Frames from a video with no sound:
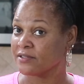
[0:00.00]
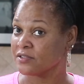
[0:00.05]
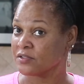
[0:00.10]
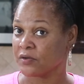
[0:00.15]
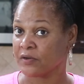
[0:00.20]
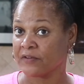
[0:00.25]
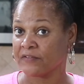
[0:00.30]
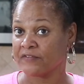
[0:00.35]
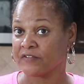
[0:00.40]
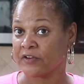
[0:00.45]

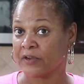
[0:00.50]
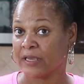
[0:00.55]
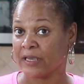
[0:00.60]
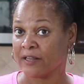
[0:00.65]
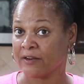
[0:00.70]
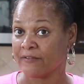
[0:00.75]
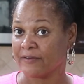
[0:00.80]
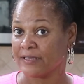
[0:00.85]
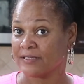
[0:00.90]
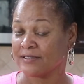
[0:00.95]
So if you're
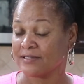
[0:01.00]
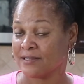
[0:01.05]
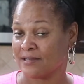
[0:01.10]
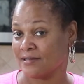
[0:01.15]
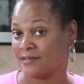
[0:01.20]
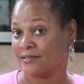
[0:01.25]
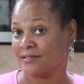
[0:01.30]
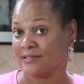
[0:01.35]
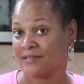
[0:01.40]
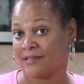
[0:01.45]
interested
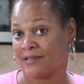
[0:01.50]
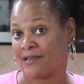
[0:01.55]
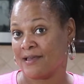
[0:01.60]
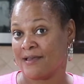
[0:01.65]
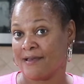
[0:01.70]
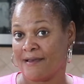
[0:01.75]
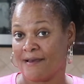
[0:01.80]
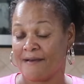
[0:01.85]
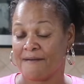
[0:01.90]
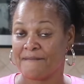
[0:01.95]
in seeing
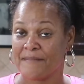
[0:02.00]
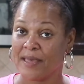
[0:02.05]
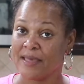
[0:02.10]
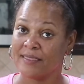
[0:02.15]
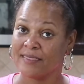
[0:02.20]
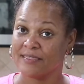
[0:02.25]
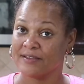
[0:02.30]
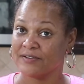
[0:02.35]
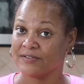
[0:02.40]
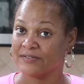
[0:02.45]
how I
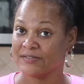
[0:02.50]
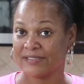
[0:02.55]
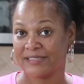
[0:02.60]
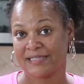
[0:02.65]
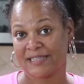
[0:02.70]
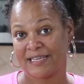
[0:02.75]
make those,